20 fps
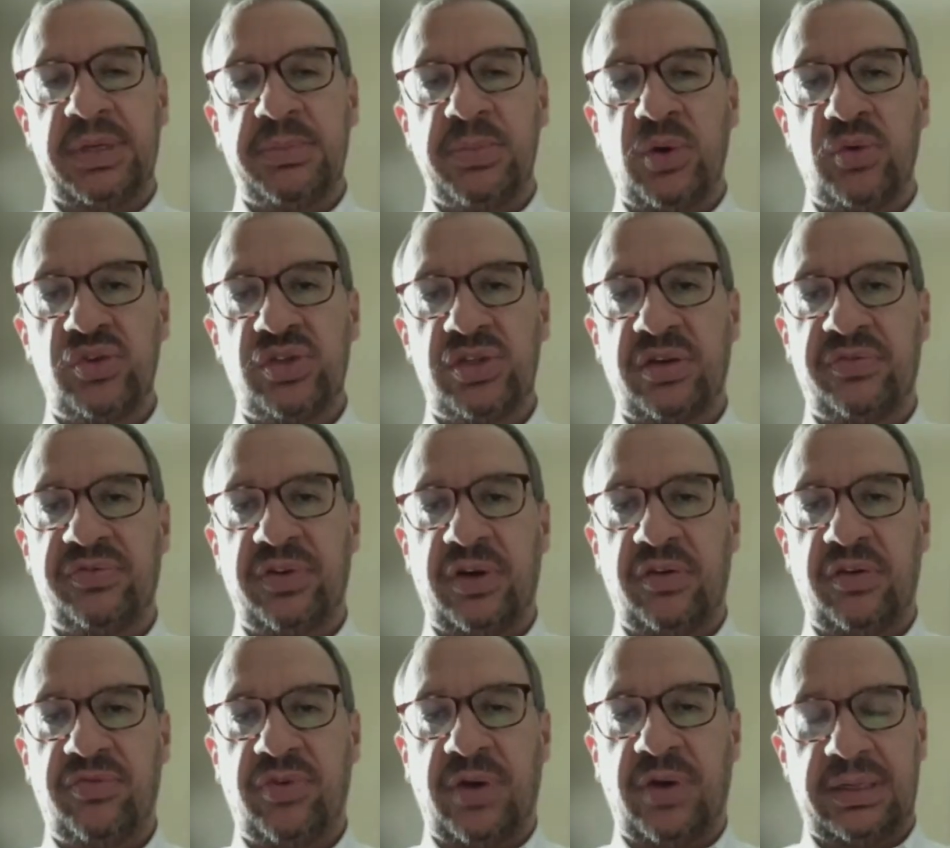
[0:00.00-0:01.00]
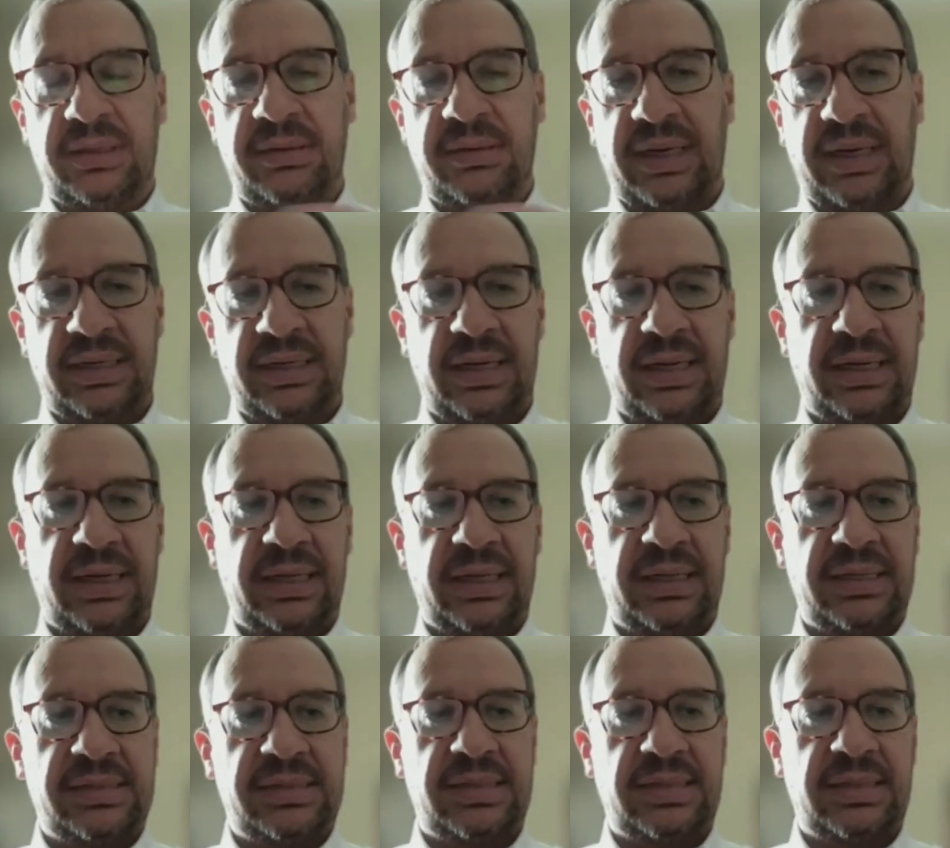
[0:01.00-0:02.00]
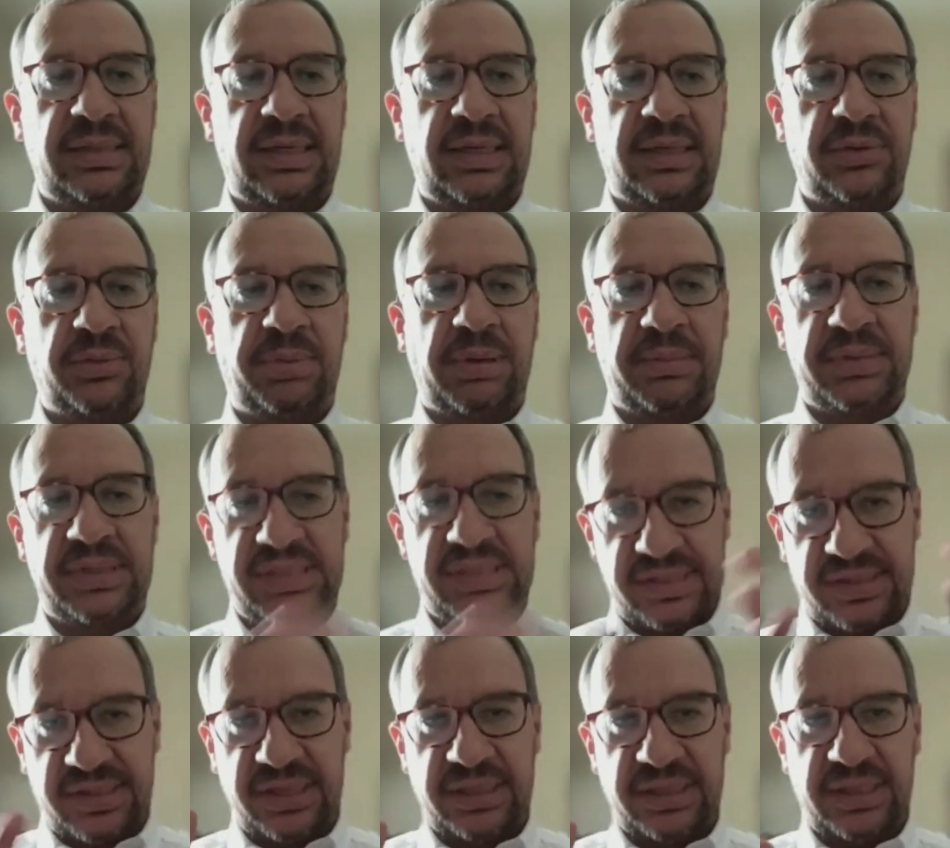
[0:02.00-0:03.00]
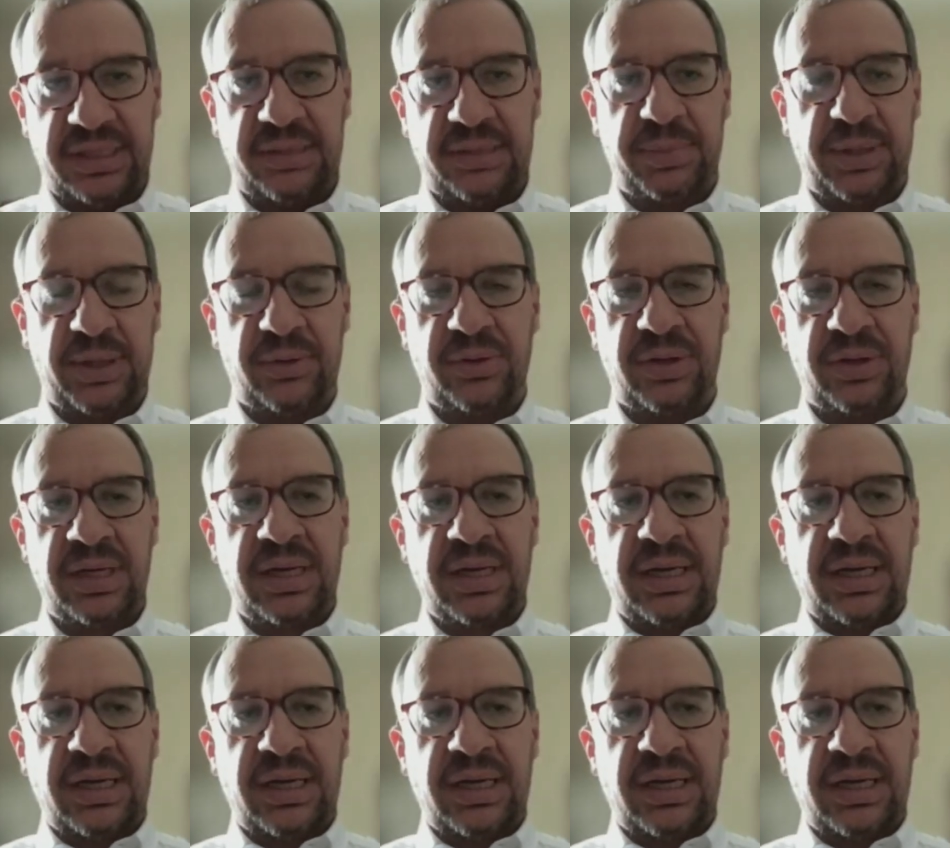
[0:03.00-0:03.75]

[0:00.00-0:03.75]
mean, most of what, and I guess Anupama is thinking about